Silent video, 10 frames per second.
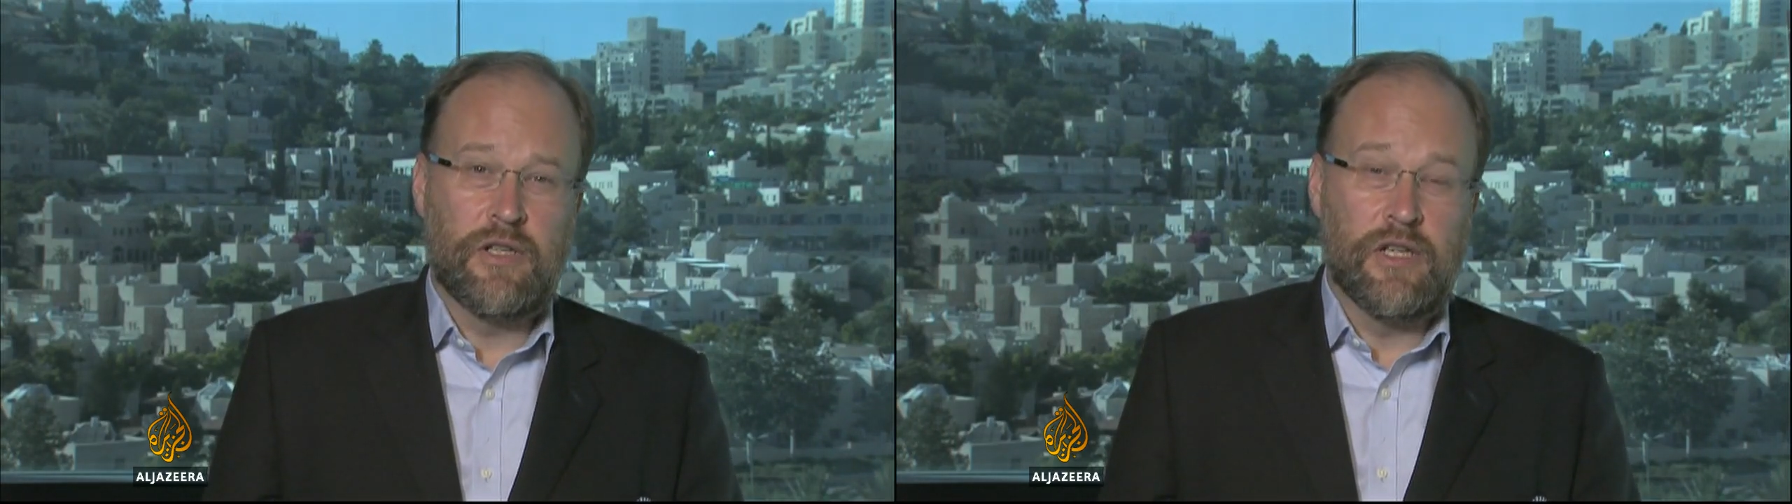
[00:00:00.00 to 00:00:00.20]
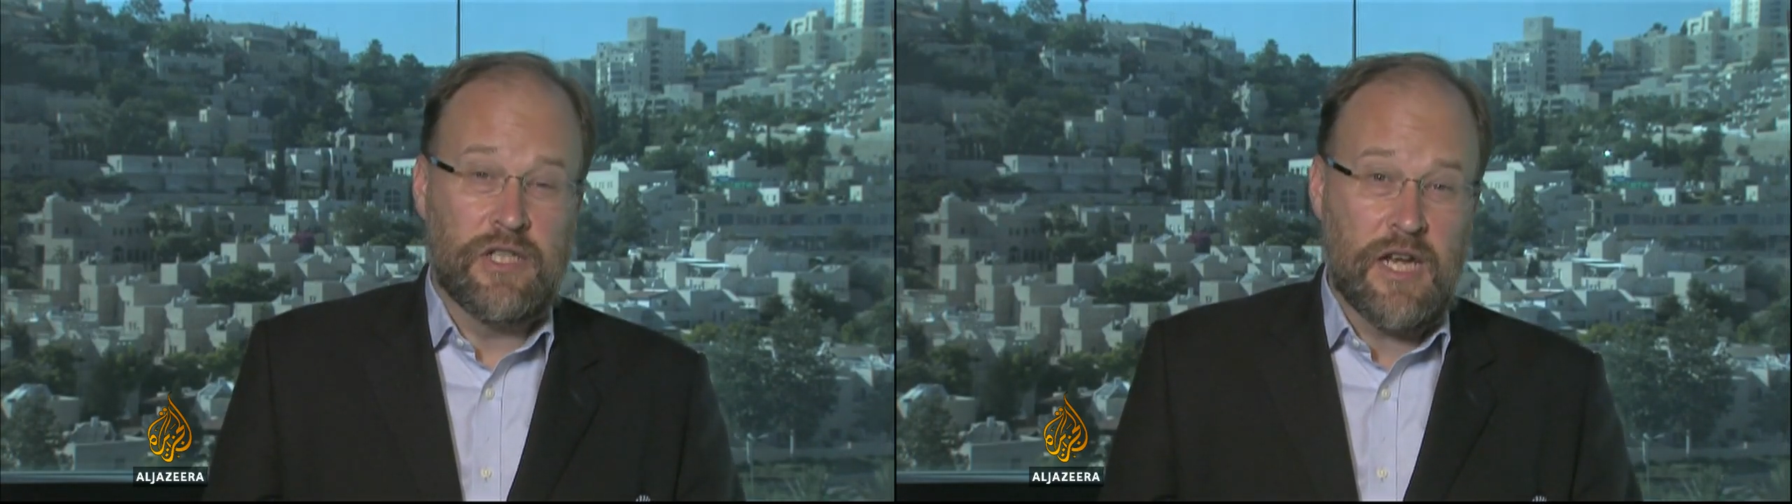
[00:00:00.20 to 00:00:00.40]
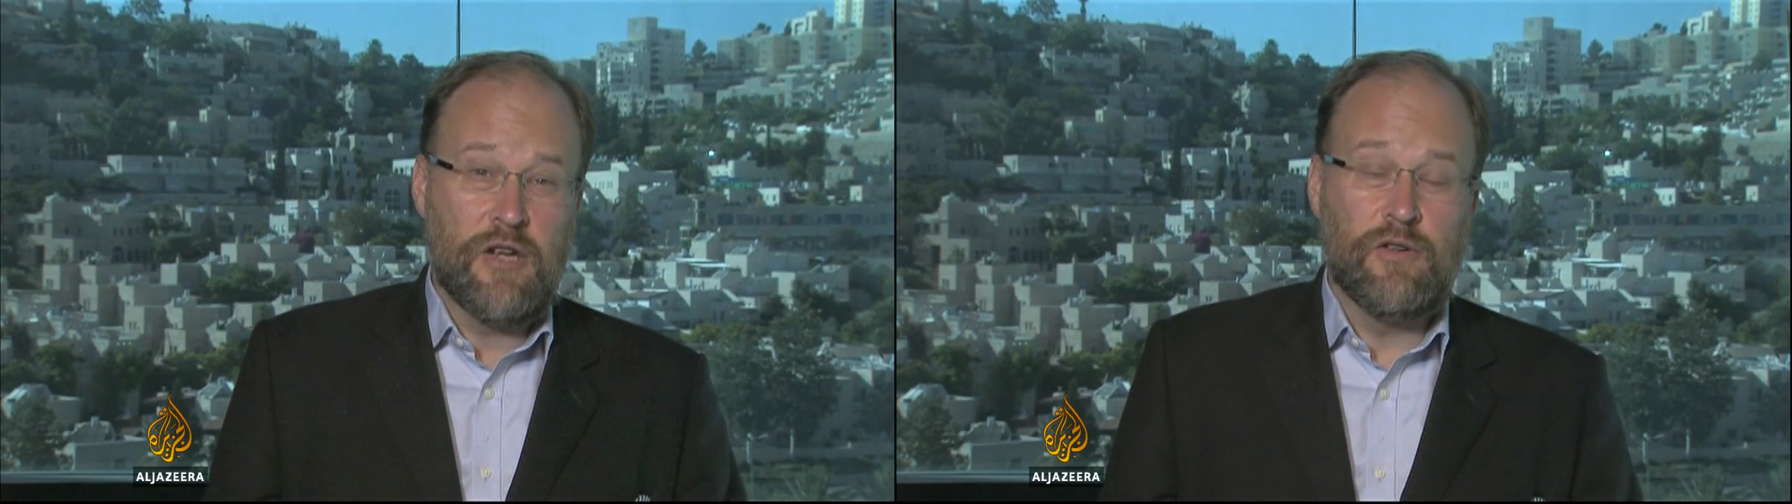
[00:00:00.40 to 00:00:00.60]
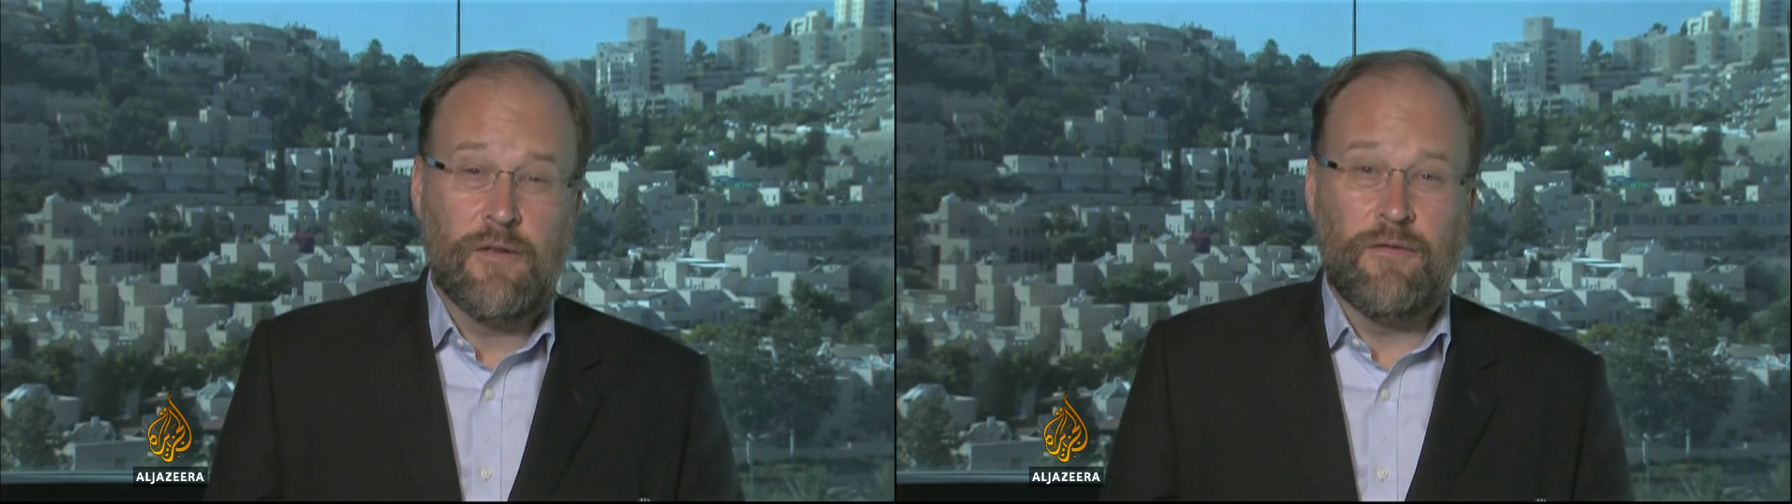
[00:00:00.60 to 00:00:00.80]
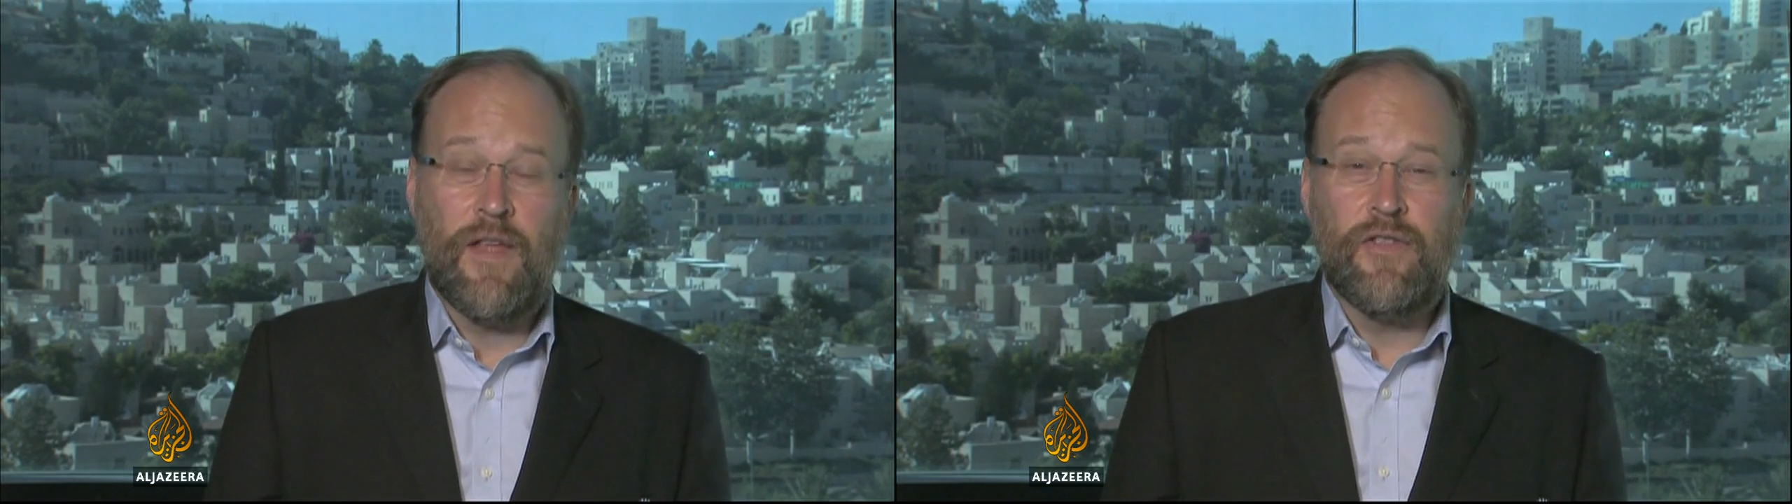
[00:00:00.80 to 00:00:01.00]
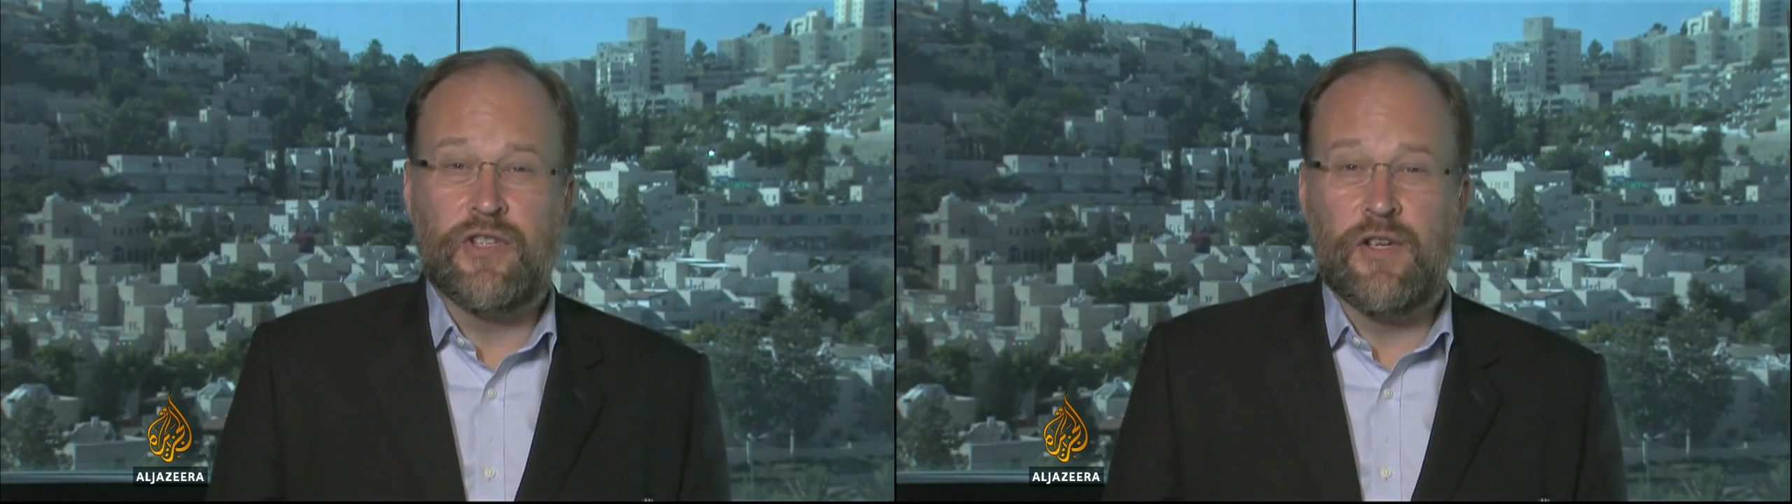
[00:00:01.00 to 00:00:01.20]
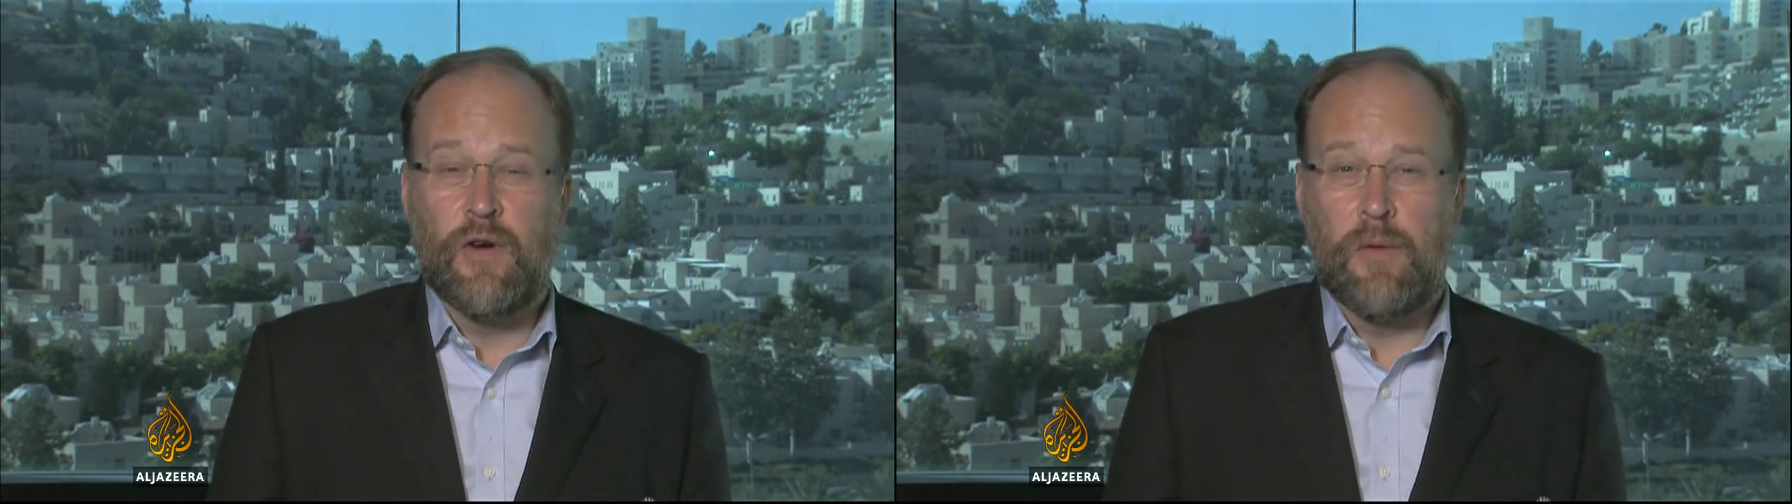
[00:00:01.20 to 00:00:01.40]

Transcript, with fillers: continue defensive